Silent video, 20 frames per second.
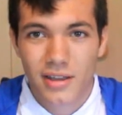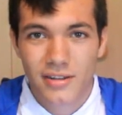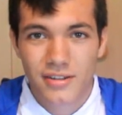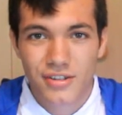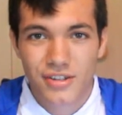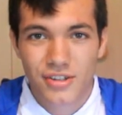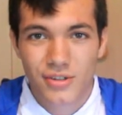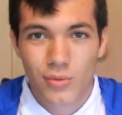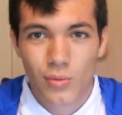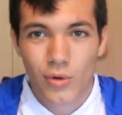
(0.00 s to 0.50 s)

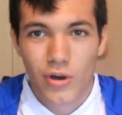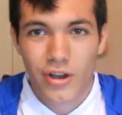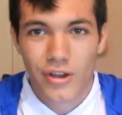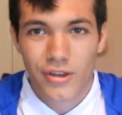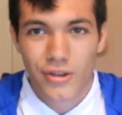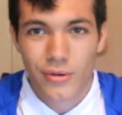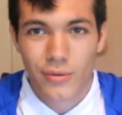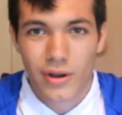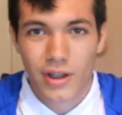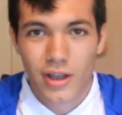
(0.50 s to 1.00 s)
Just
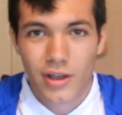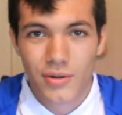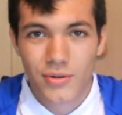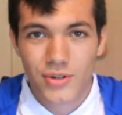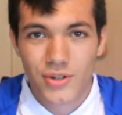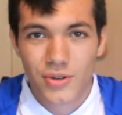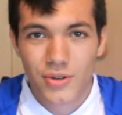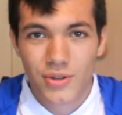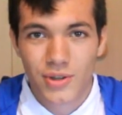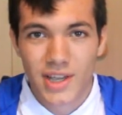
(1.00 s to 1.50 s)
walking around,
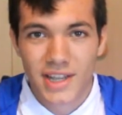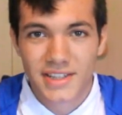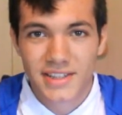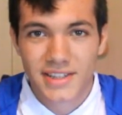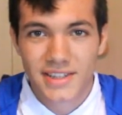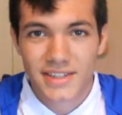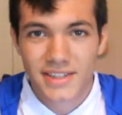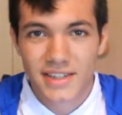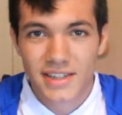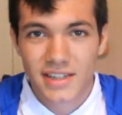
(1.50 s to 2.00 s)
showing you guys
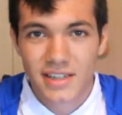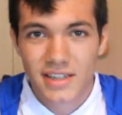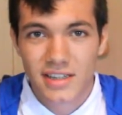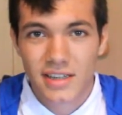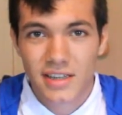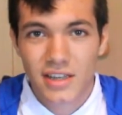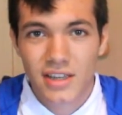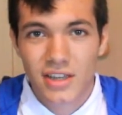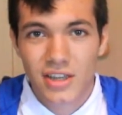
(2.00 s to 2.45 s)
the city.